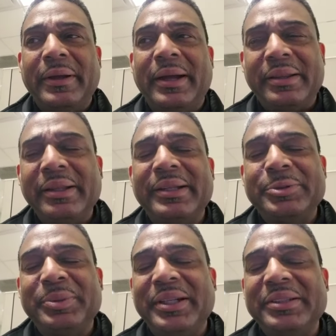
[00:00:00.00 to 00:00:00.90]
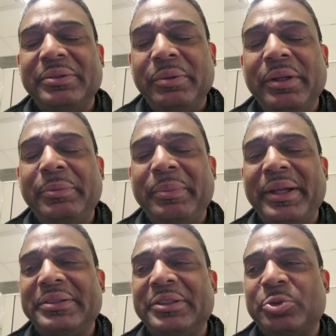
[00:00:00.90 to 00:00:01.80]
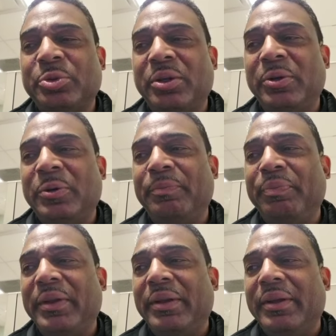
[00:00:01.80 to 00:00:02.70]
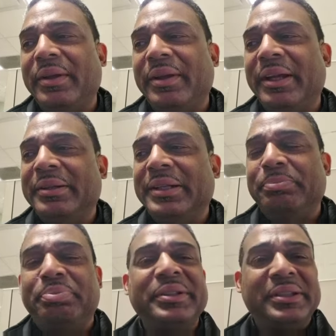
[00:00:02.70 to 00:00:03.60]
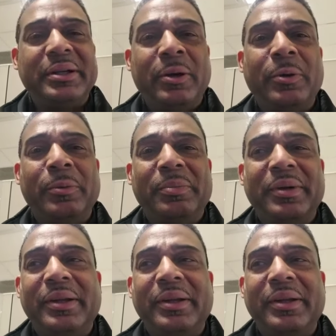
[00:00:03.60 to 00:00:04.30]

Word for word: I think that's because it really makes the struggle, it, it brings it home.